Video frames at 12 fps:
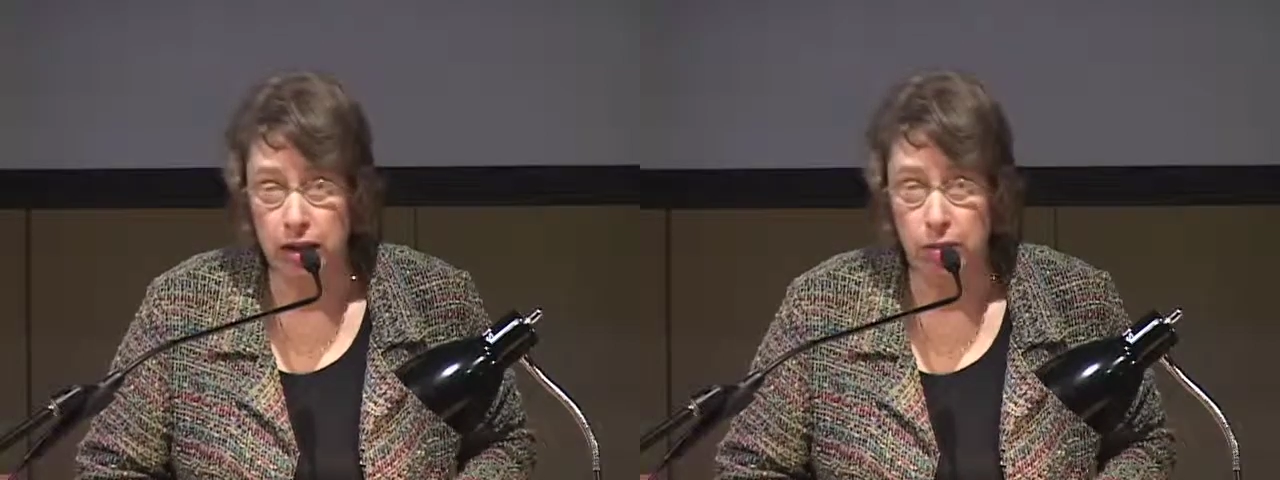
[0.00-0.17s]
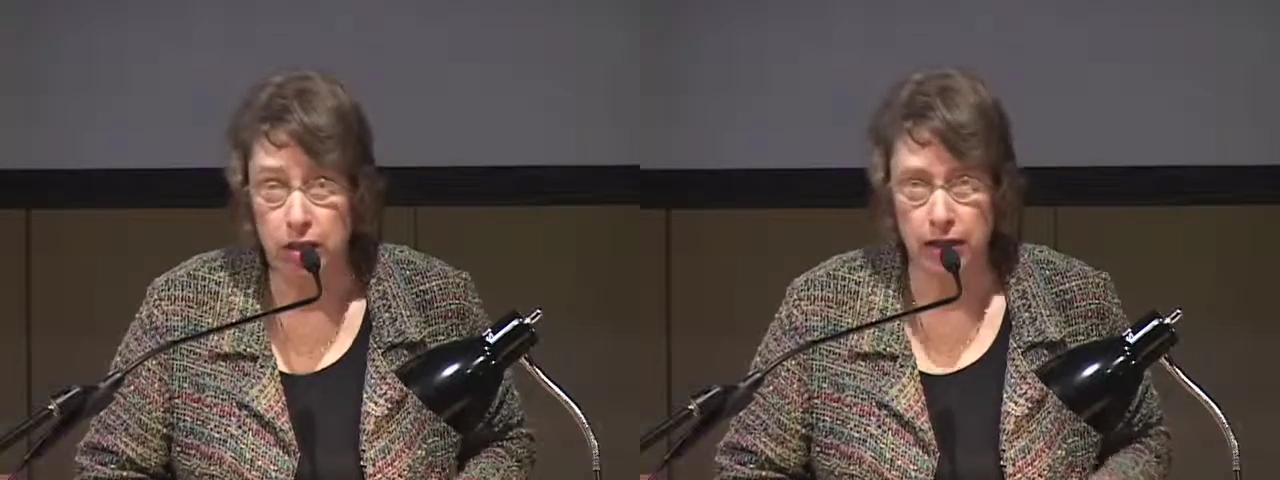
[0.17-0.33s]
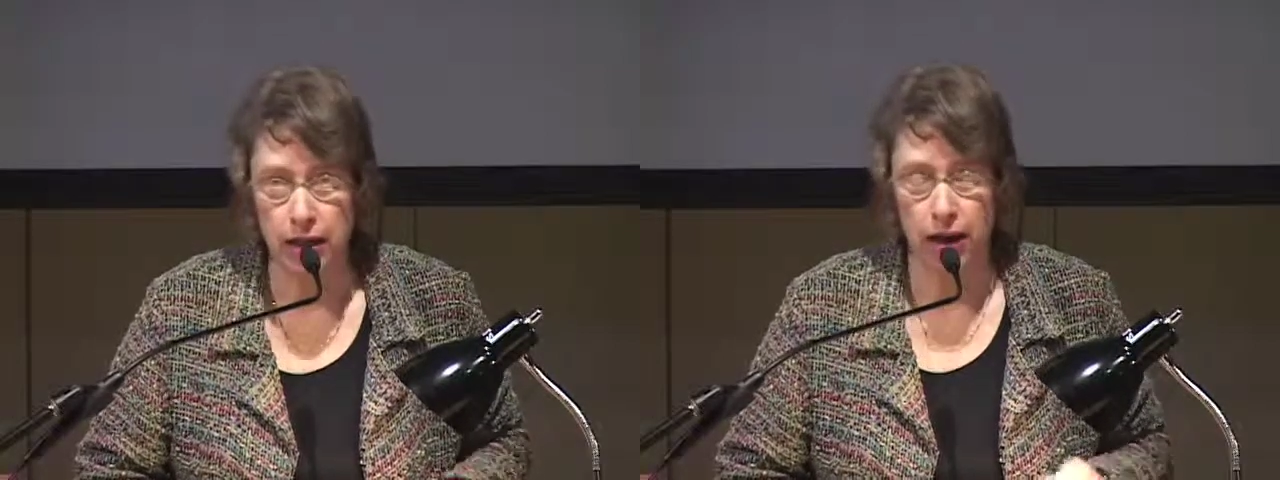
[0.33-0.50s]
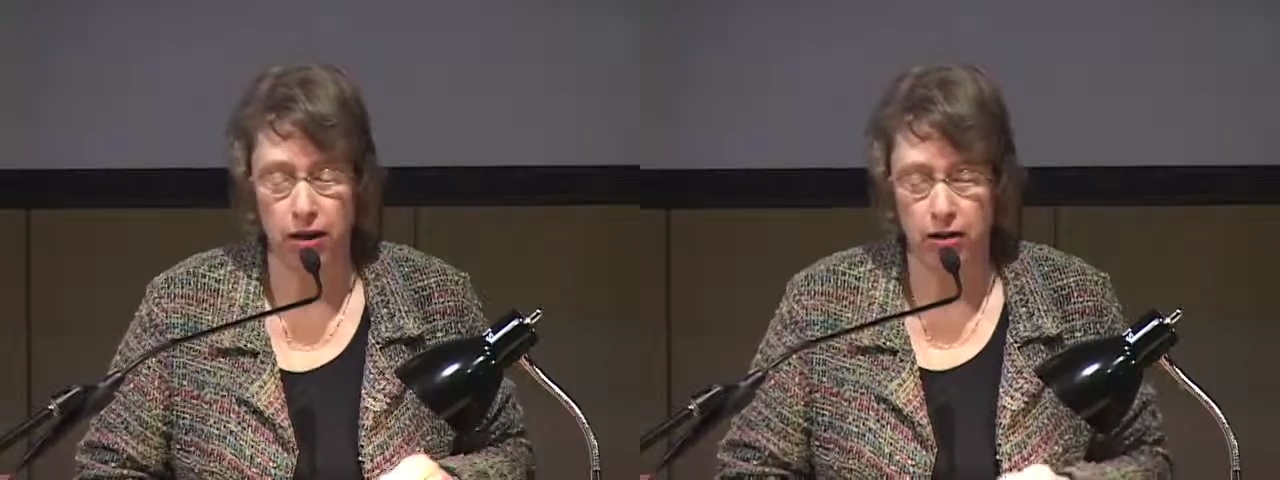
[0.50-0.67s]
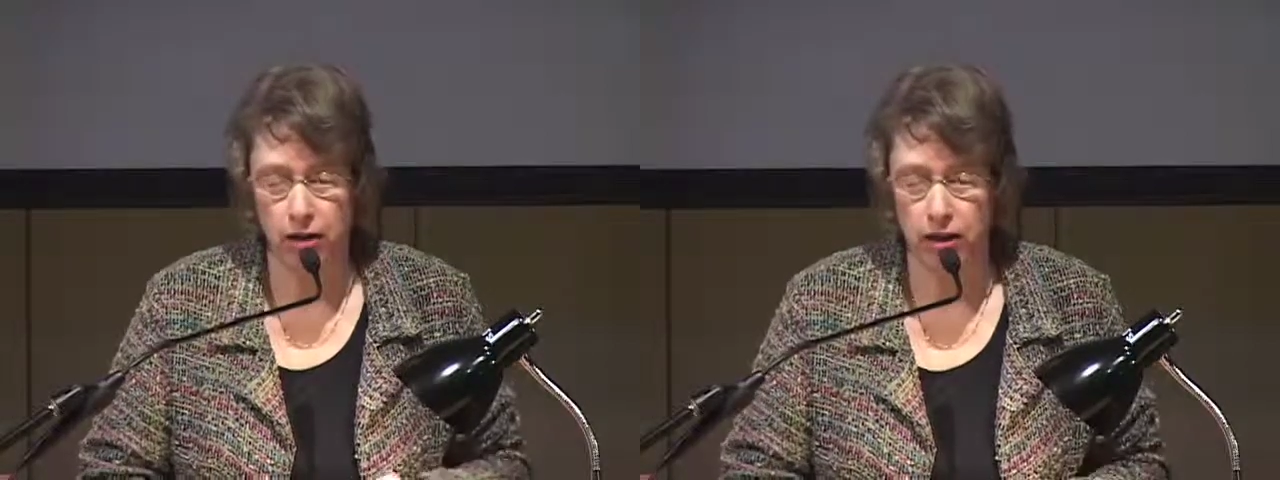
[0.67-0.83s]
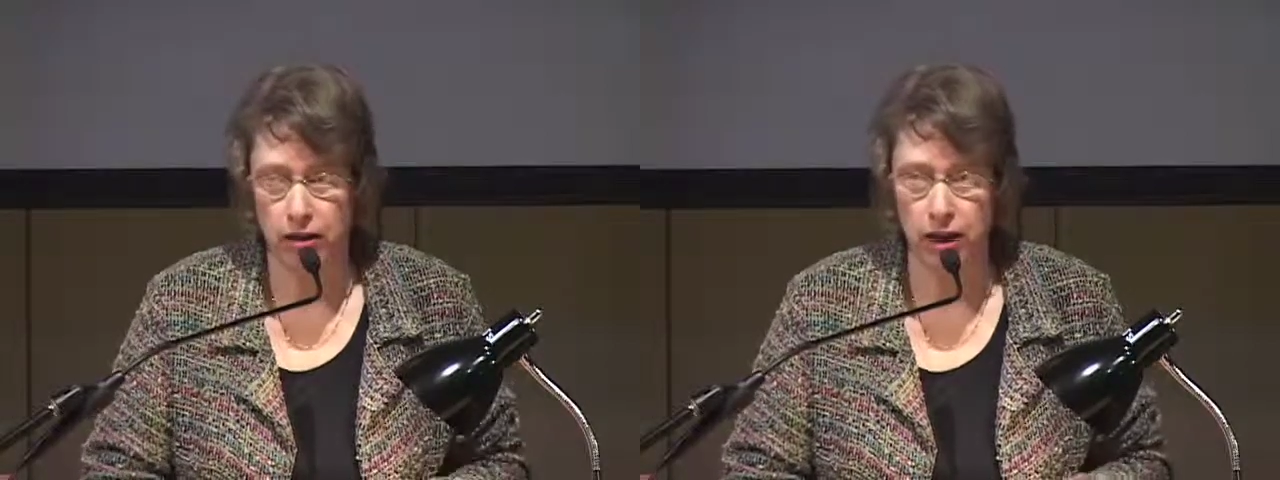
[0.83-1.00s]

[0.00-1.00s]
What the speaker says: miscatalogued.